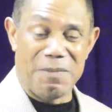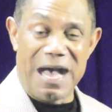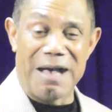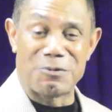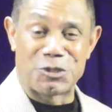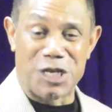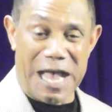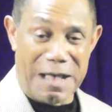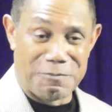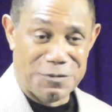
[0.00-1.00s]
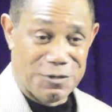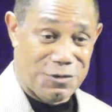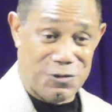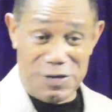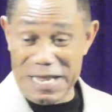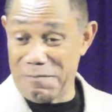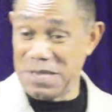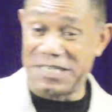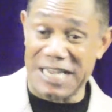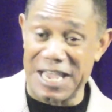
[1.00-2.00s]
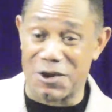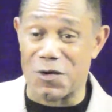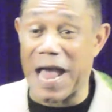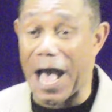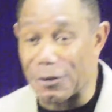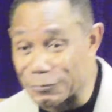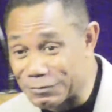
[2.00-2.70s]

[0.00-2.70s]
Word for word: barbershop who let me take her out.